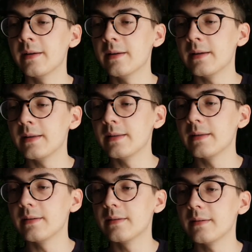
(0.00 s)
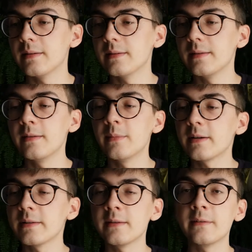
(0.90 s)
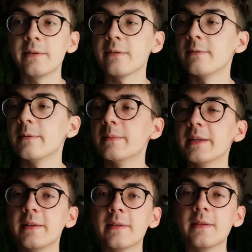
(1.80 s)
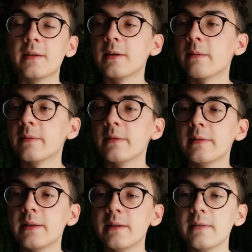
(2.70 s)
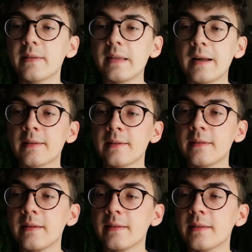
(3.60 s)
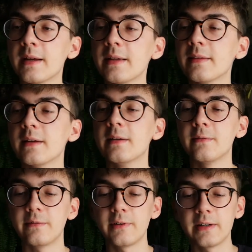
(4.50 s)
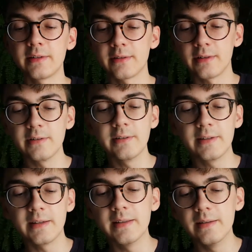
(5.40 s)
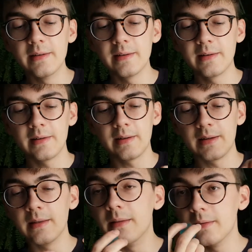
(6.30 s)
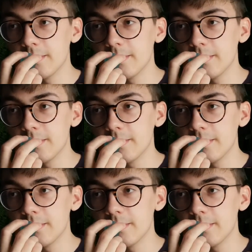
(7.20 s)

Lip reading: And this is marketed towards women, but it's absolutely unisex. It's just a nice fresh orange scent, and